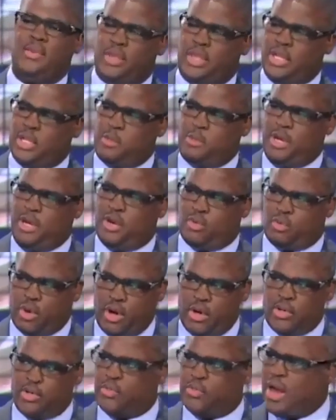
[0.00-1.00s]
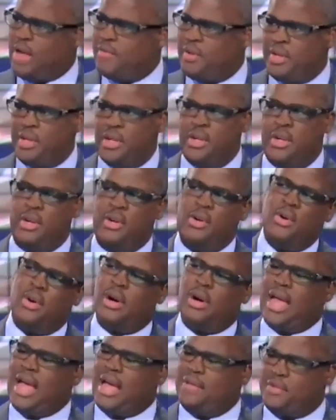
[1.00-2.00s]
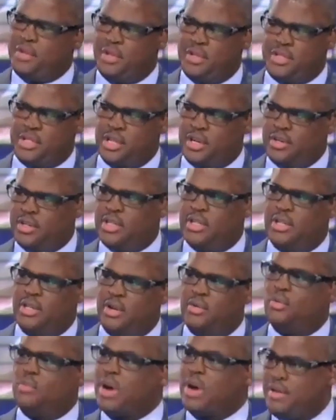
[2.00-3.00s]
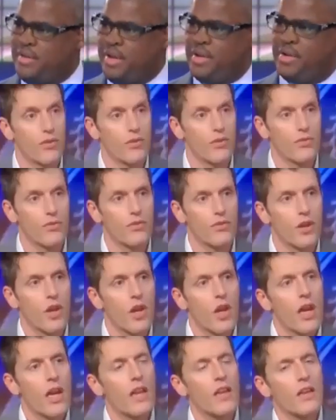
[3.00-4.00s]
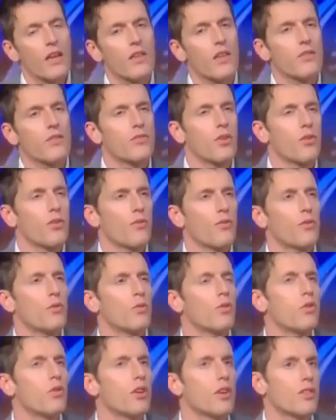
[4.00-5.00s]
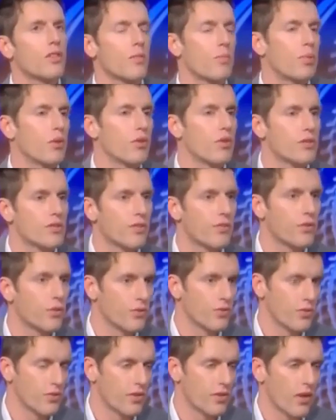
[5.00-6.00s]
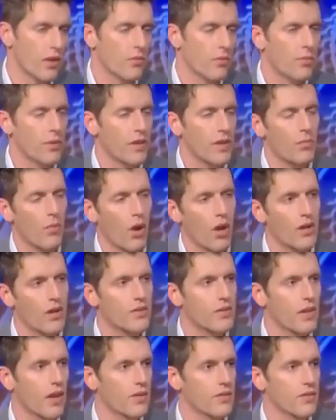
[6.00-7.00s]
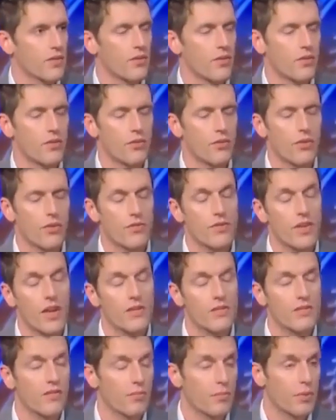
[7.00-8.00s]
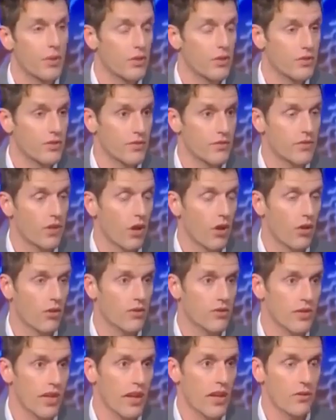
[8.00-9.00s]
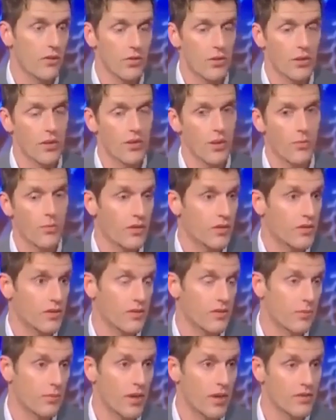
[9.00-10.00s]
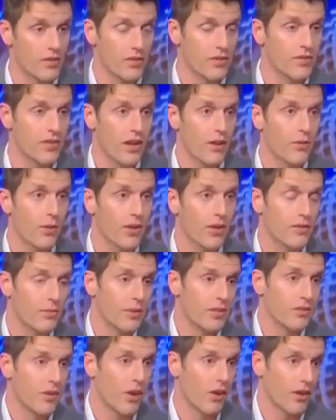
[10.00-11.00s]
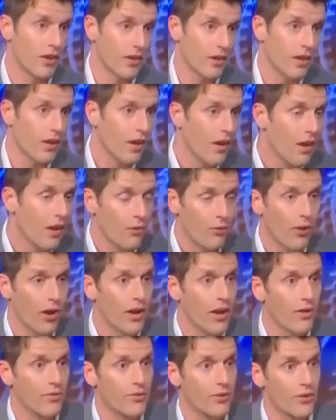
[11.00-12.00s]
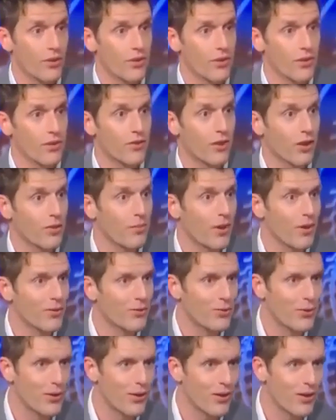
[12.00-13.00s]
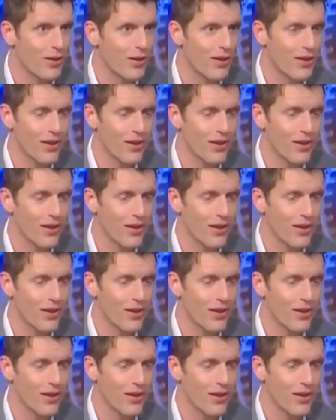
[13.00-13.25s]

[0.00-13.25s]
would this be gross revenue or after a certain revenues? And so if you look at the billions of users that are being monetized to the tune of tens of billions of dollars annually, I mean, this is an amazing segue to be talking right after you're talking about Twitter